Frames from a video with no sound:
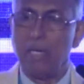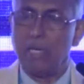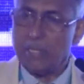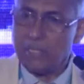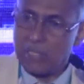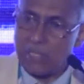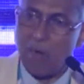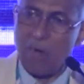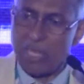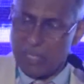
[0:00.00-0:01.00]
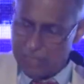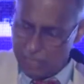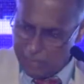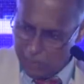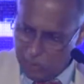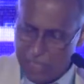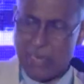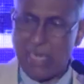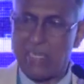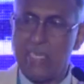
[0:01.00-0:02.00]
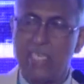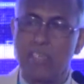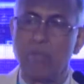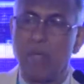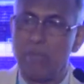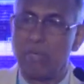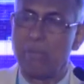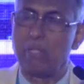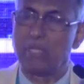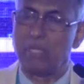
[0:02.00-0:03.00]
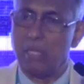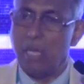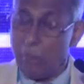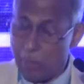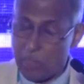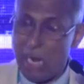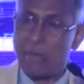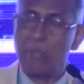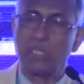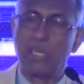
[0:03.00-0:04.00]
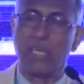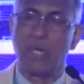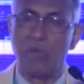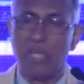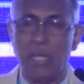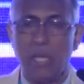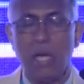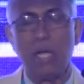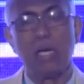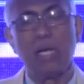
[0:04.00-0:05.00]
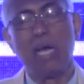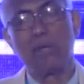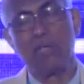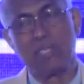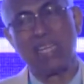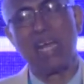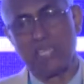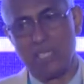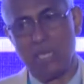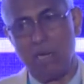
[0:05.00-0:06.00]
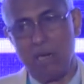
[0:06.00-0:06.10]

The systolic, the contractility of the myometrium is, myocardium is taken away and heart will stand still.